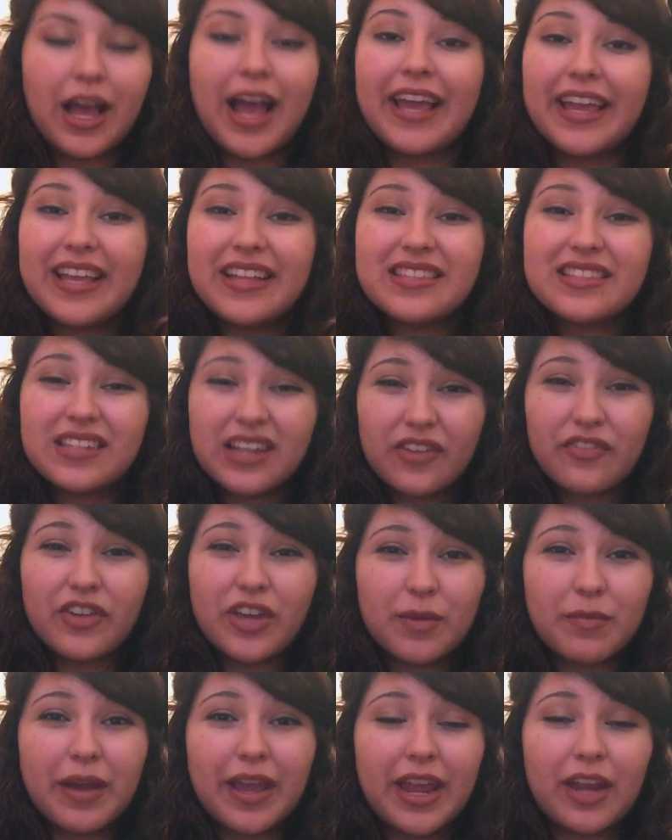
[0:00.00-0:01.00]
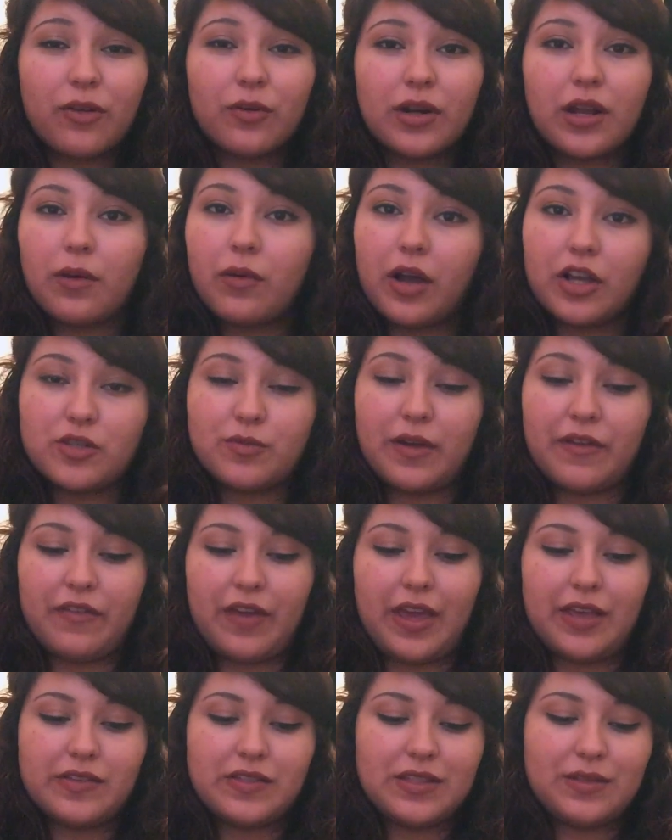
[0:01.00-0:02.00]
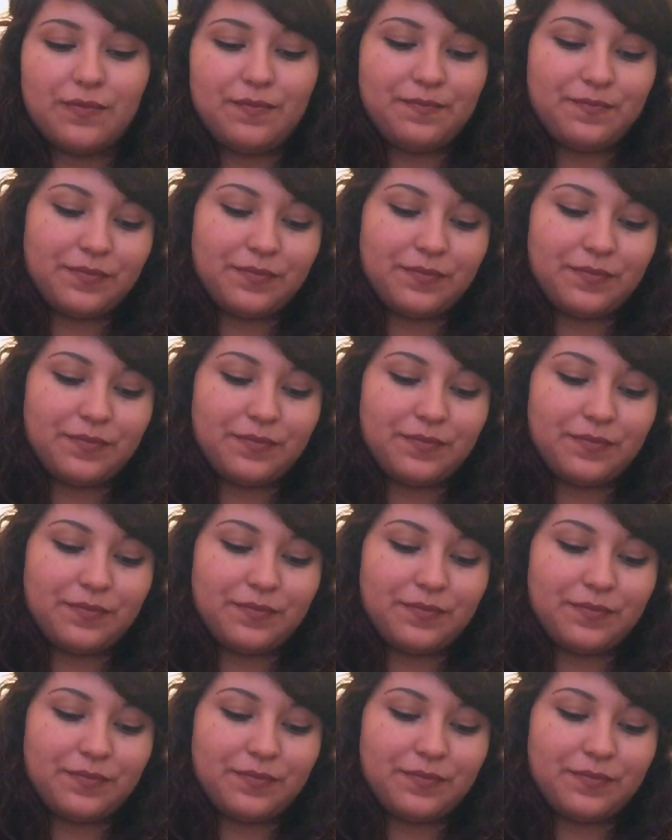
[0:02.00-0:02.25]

I get stuff in my hair when I wash my face.